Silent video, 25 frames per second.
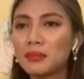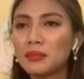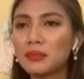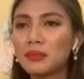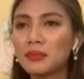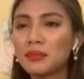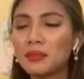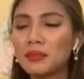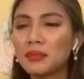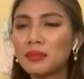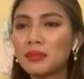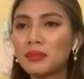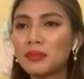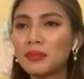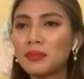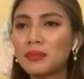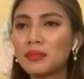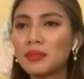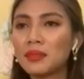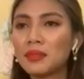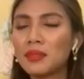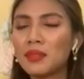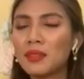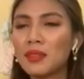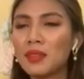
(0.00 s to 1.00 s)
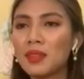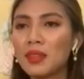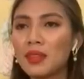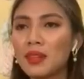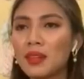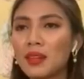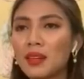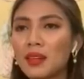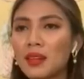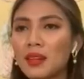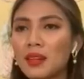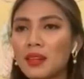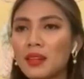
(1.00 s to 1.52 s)

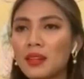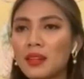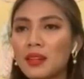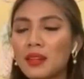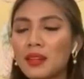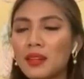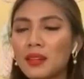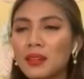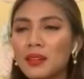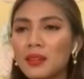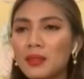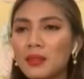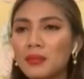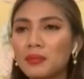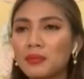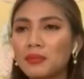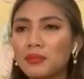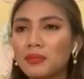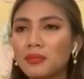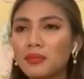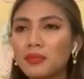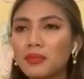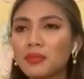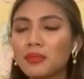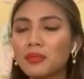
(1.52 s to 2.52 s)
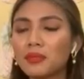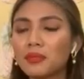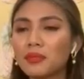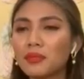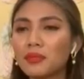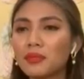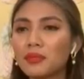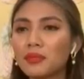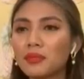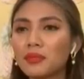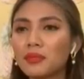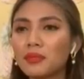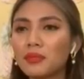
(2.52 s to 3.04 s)

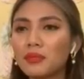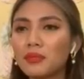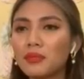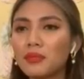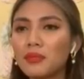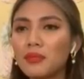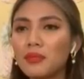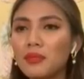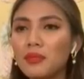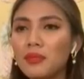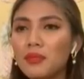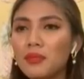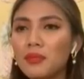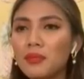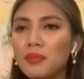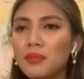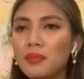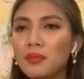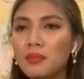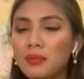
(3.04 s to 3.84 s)
(not speaking)